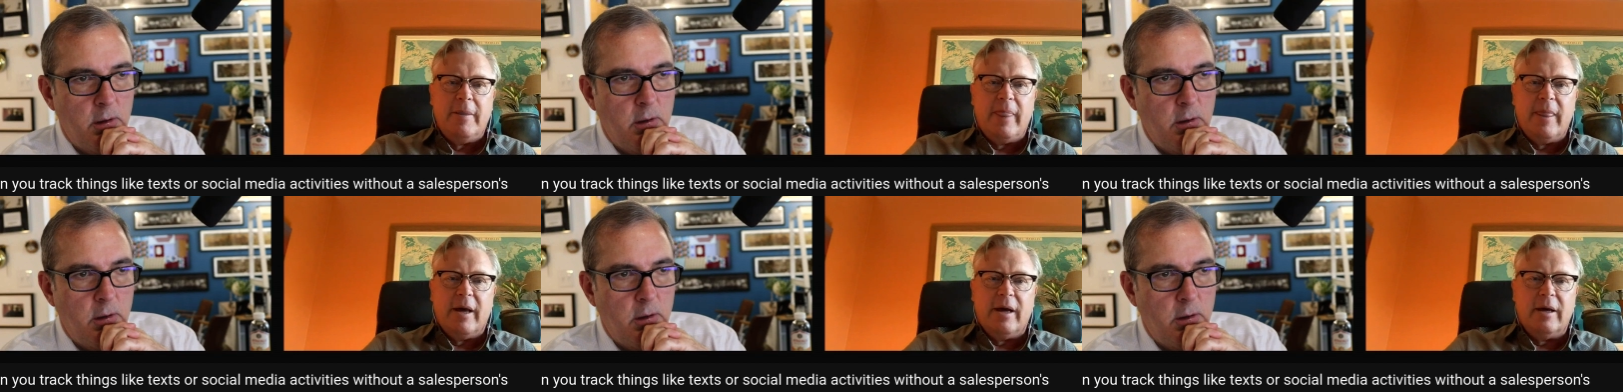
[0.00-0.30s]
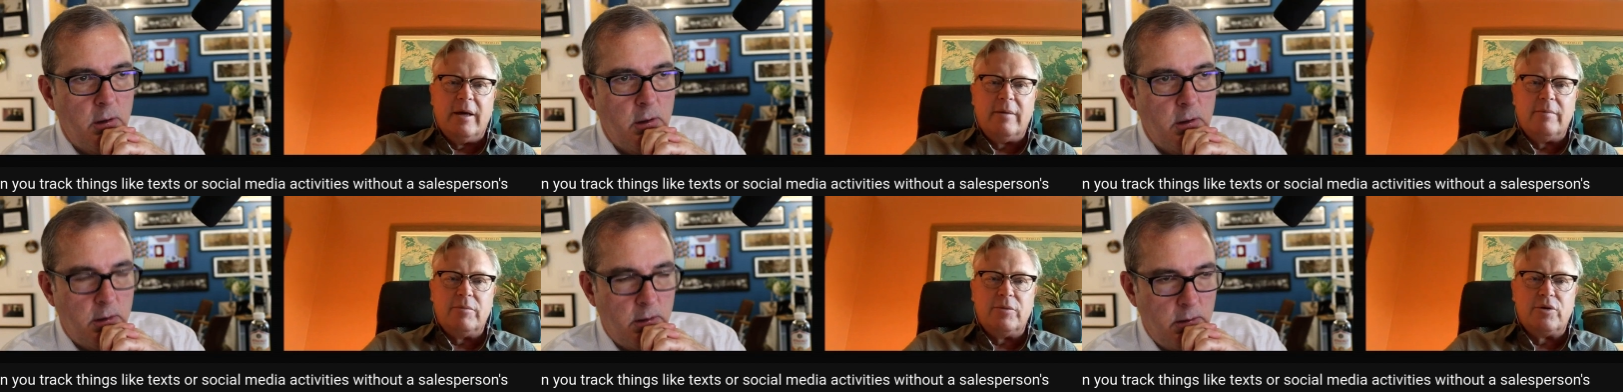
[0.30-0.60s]

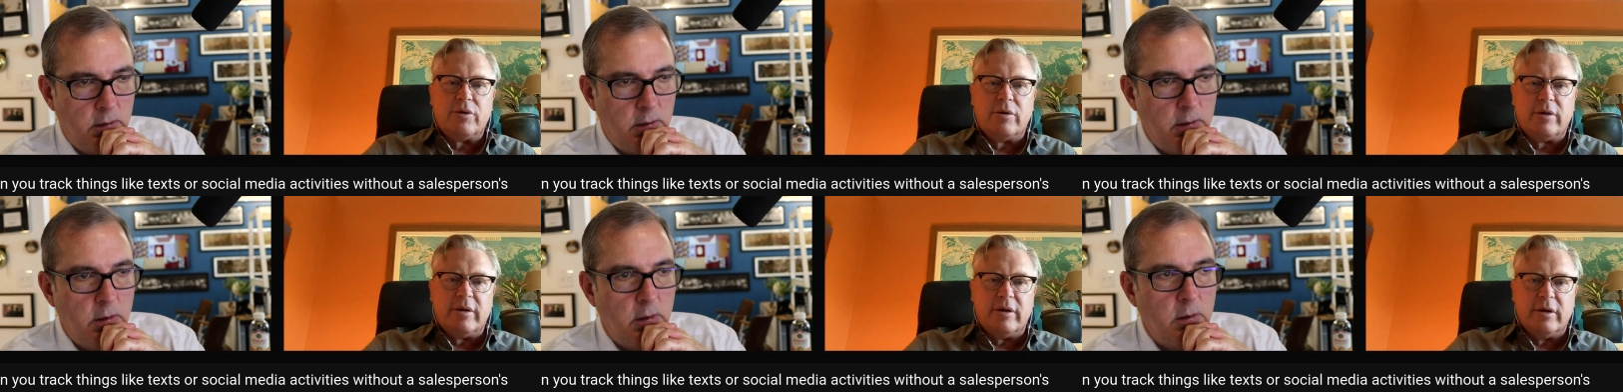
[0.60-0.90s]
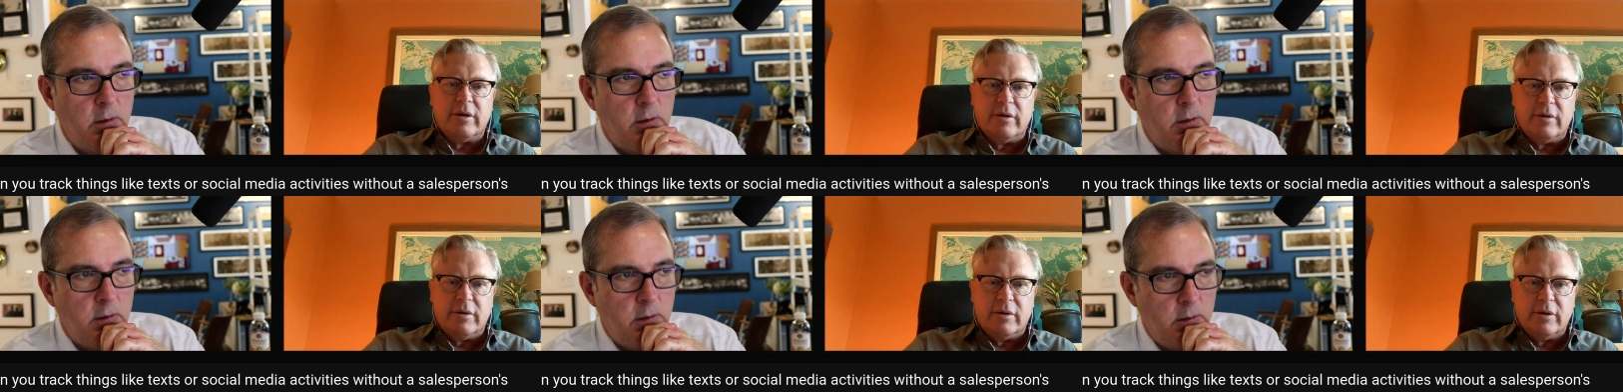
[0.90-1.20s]
Speaker 1: um, sort of
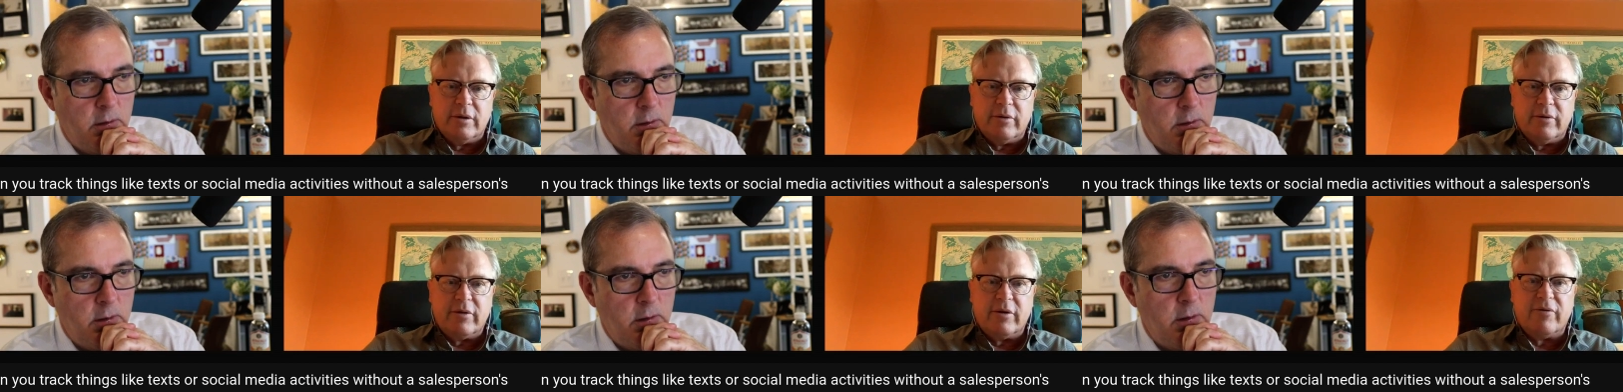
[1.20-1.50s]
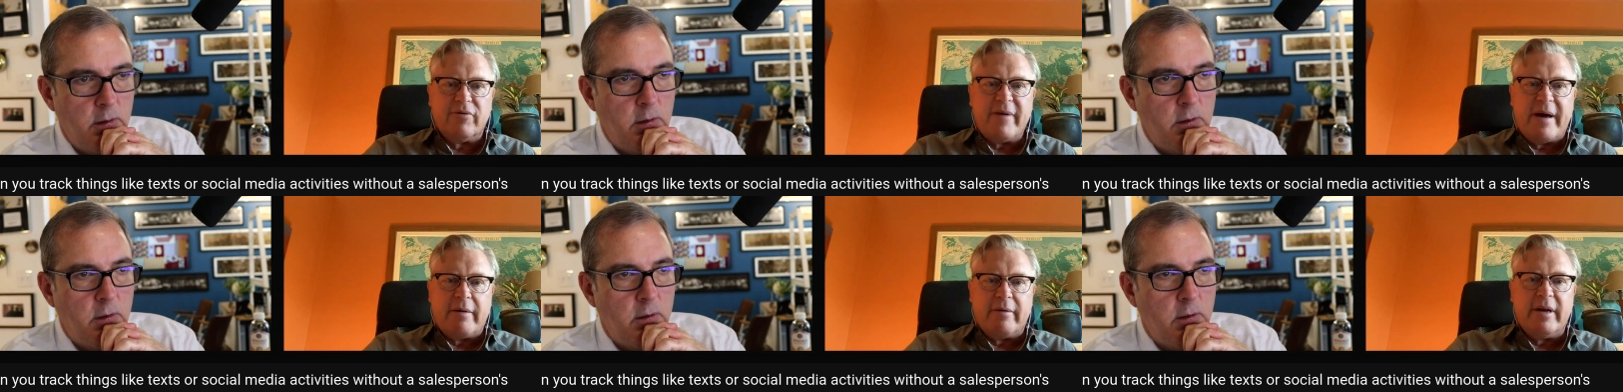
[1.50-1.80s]
the, the
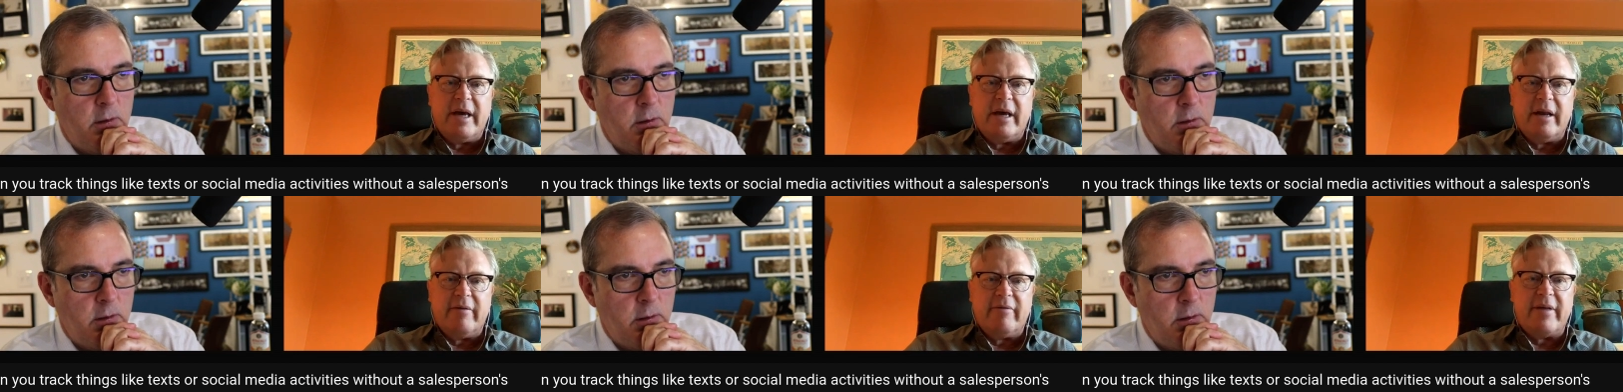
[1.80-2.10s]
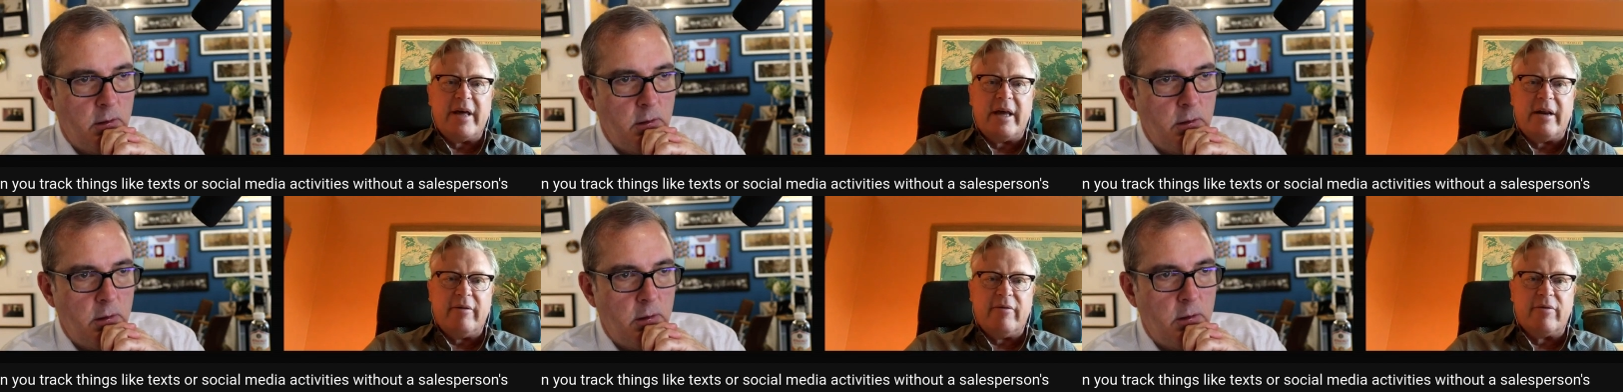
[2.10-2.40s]
the fountainhead
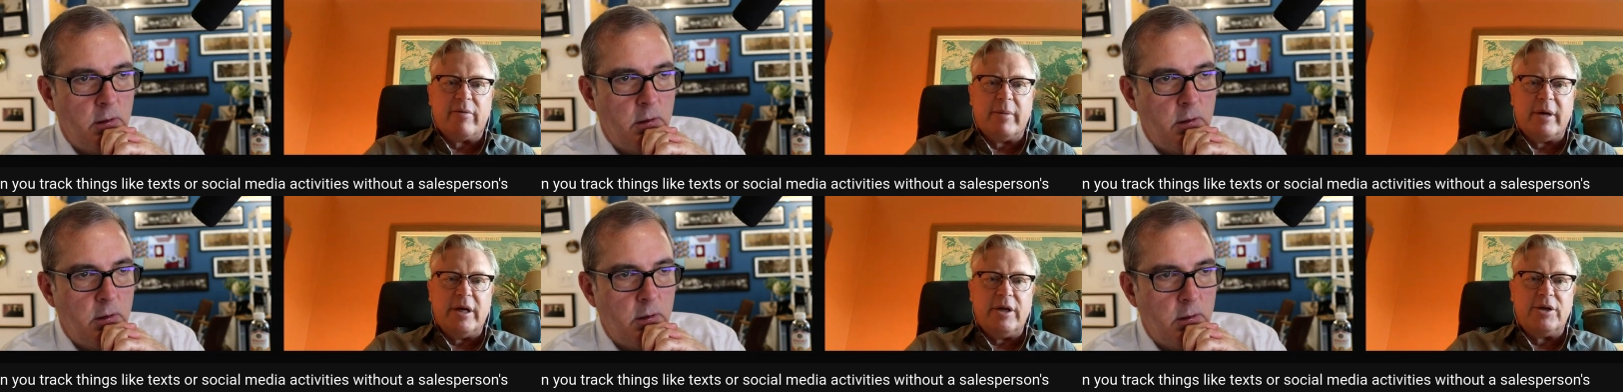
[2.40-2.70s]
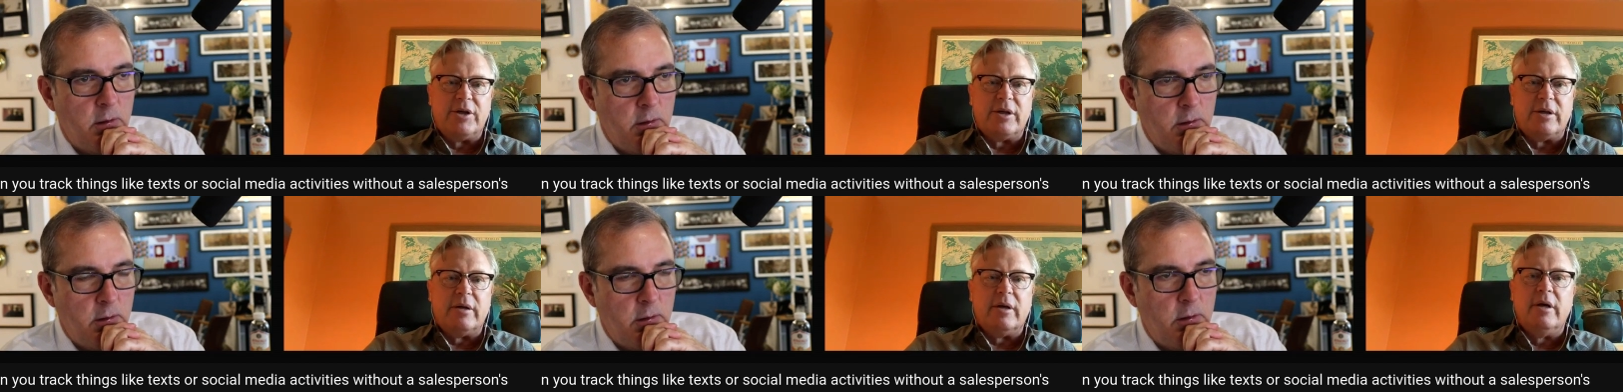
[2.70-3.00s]
of that
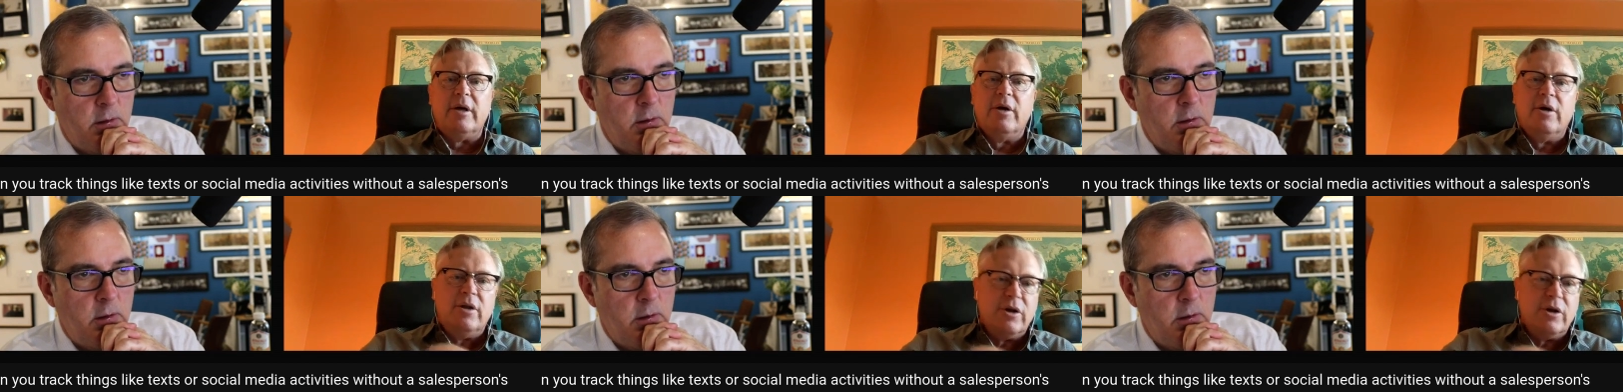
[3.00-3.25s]
information